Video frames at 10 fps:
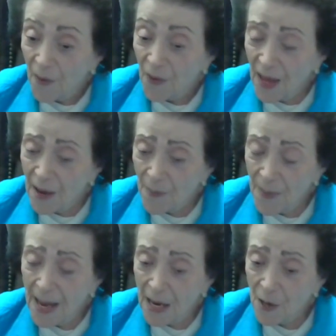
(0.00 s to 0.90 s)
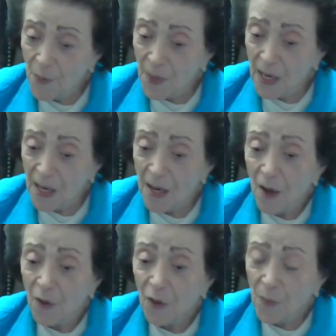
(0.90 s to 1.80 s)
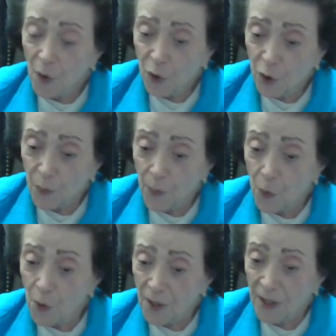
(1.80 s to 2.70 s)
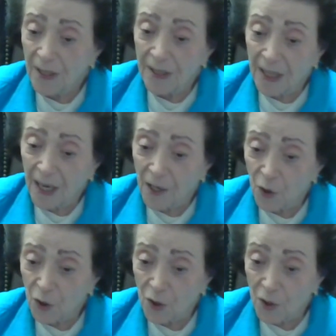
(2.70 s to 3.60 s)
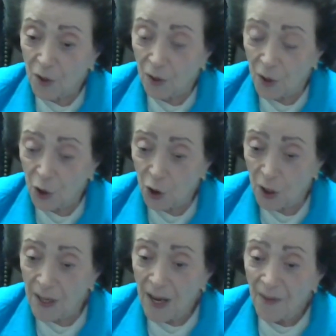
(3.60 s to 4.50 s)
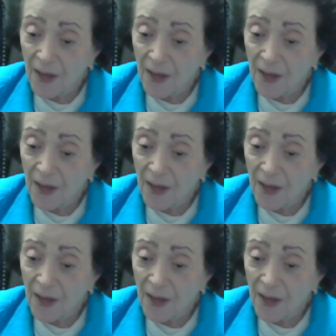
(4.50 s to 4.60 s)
they may be the most important indicators to the clinician